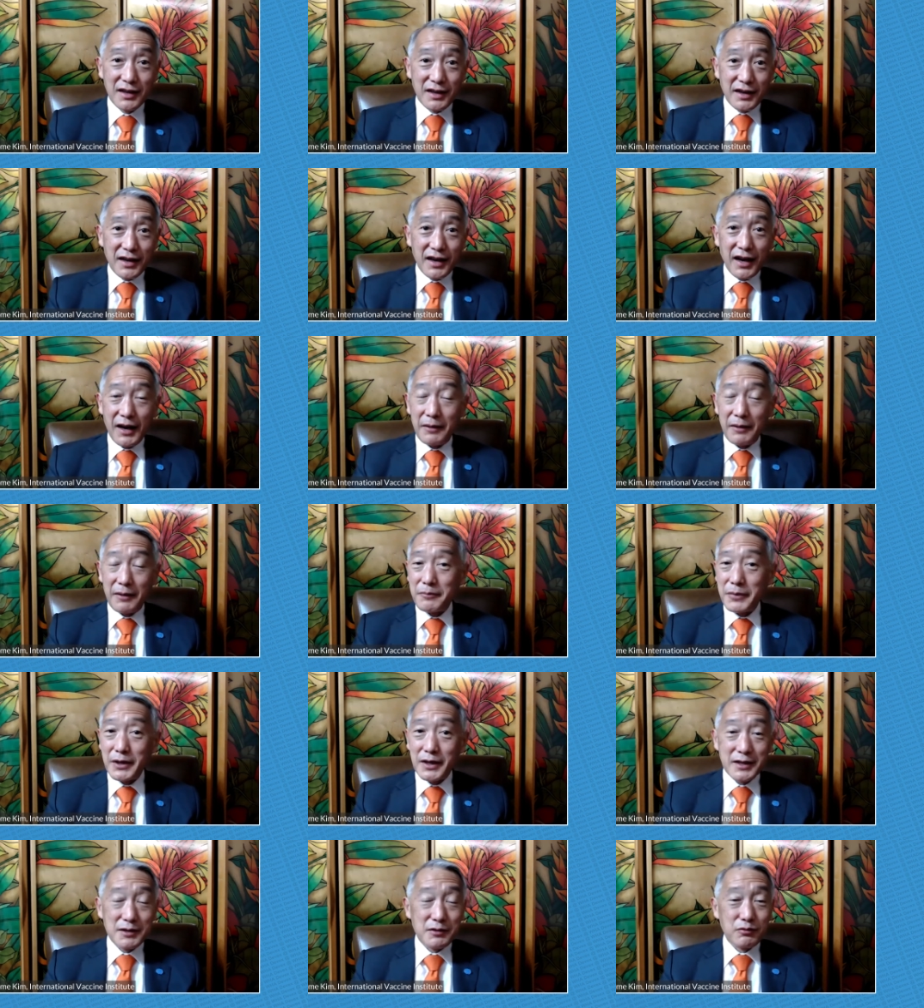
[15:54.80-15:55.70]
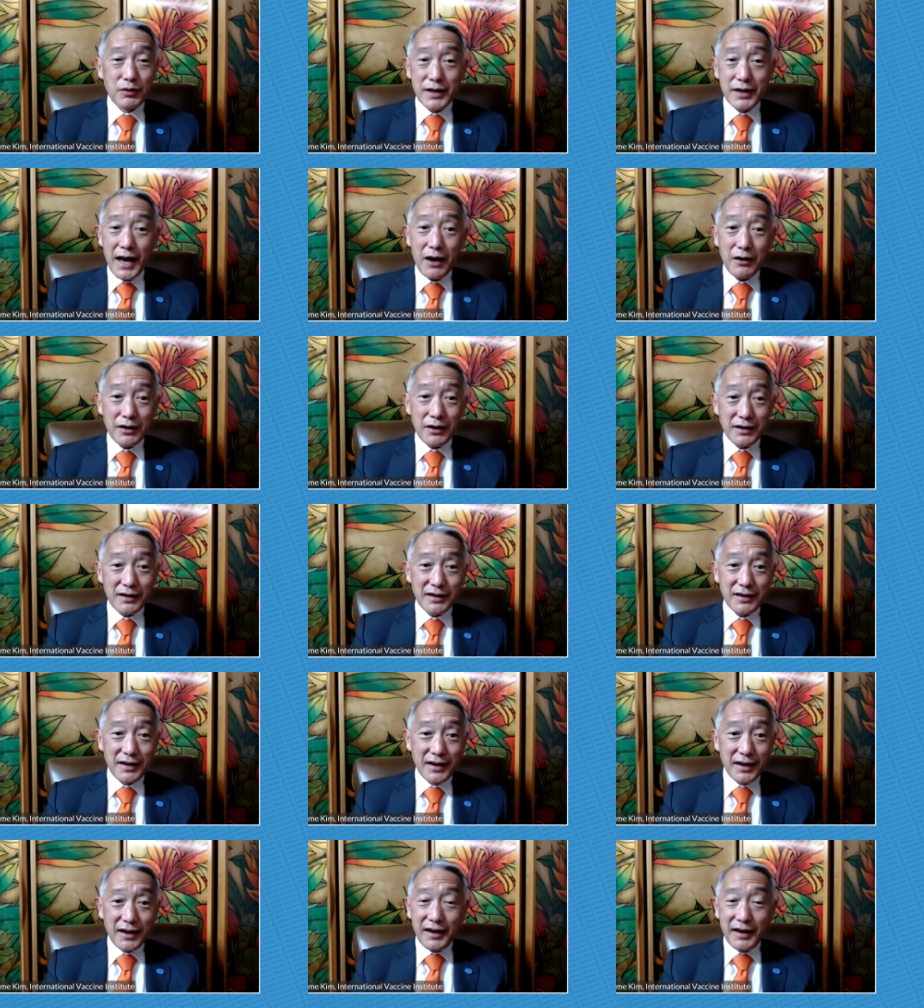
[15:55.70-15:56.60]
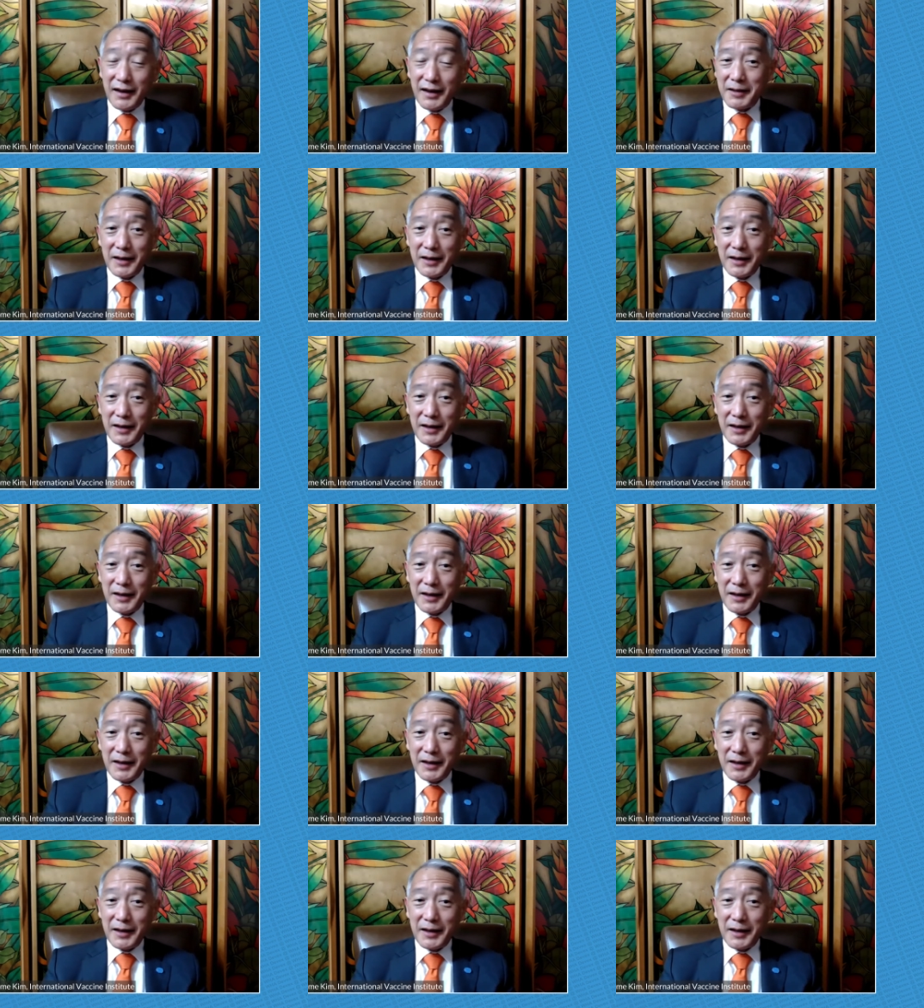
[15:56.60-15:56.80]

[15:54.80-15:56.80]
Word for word: um, because without it, the